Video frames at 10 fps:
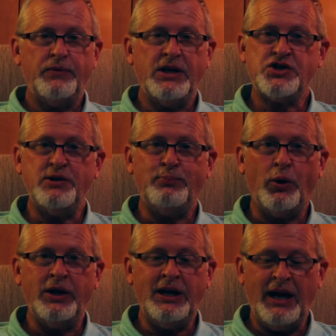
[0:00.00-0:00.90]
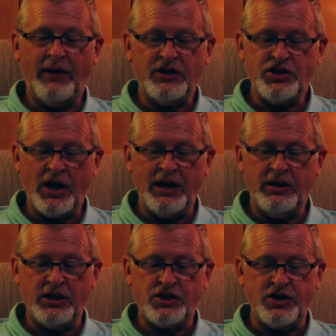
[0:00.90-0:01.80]
And she pointed at the
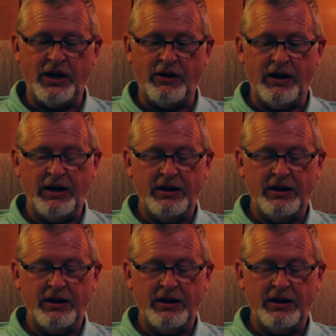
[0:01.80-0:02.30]
giant dictionary,